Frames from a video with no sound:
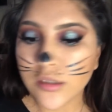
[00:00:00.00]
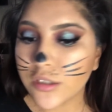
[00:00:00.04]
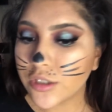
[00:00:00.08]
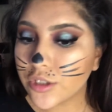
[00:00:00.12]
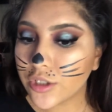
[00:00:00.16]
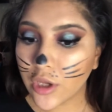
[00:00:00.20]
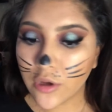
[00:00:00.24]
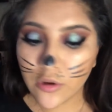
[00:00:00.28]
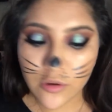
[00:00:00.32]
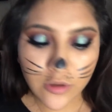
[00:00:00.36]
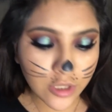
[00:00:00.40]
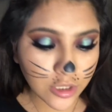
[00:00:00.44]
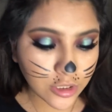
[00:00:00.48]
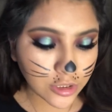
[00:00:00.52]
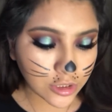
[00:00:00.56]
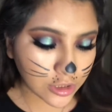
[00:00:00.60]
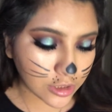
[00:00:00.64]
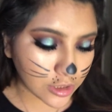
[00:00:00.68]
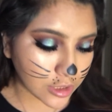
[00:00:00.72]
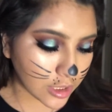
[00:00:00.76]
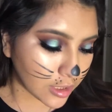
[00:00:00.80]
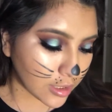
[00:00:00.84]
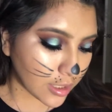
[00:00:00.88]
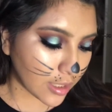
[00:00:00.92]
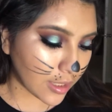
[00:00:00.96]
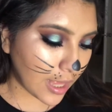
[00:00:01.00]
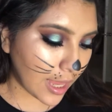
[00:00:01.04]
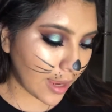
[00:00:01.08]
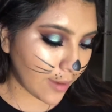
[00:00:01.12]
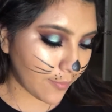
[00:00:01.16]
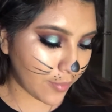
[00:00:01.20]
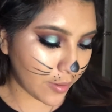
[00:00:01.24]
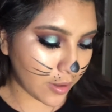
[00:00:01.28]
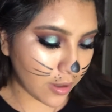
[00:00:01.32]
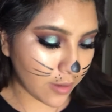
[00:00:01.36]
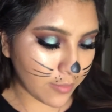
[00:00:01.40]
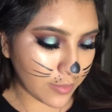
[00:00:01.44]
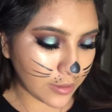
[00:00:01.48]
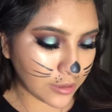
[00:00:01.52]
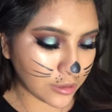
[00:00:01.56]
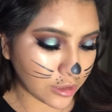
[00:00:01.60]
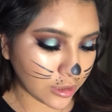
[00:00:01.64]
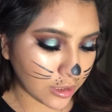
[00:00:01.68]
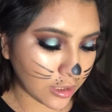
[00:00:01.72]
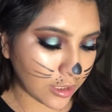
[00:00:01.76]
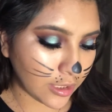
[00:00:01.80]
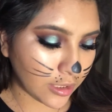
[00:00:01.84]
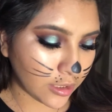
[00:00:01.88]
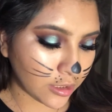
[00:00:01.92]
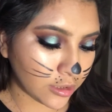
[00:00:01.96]
So you're just gonna like put a bunch of
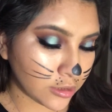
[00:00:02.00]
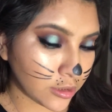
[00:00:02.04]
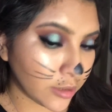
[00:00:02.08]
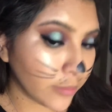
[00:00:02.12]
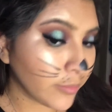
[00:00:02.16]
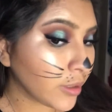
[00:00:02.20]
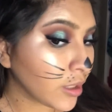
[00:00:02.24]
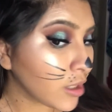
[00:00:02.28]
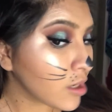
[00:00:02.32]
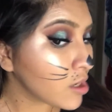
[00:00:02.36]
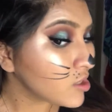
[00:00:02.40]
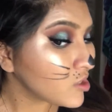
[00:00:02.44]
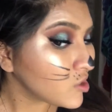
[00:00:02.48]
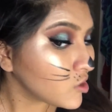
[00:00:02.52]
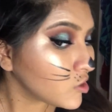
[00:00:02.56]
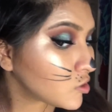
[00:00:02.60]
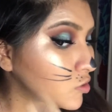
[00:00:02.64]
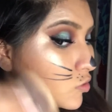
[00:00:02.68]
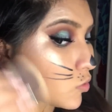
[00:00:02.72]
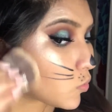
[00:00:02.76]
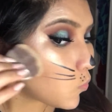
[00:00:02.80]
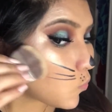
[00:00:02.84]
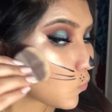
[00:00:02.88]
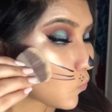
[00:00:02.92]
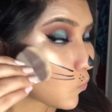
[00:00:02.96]
glitter, to be honest.